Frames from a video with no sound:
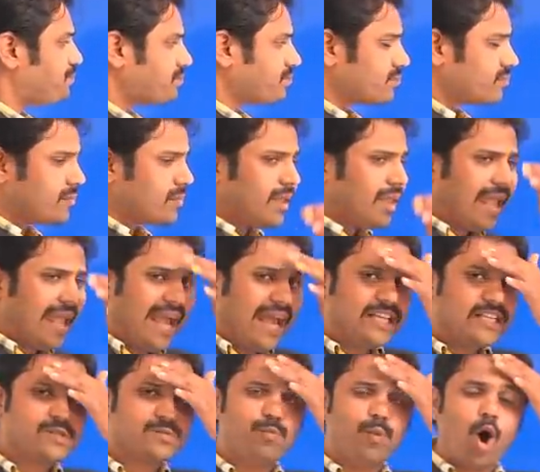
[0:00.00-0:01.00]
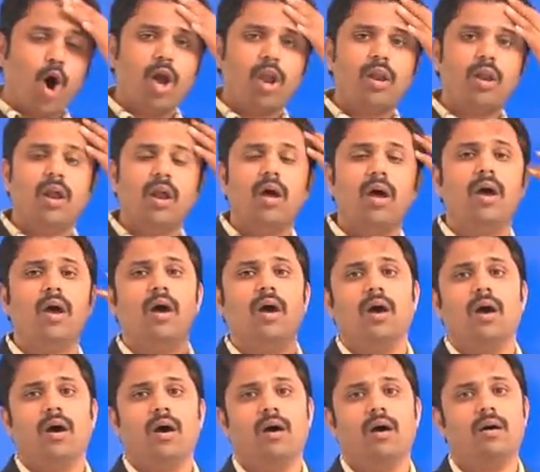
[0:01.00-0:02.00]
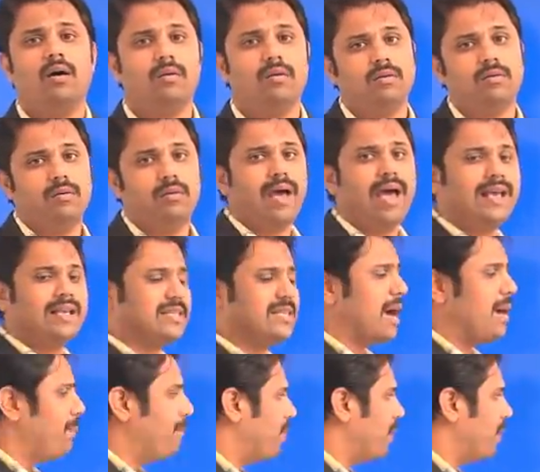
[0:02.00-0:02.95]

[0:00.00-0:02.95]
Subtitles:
a small example.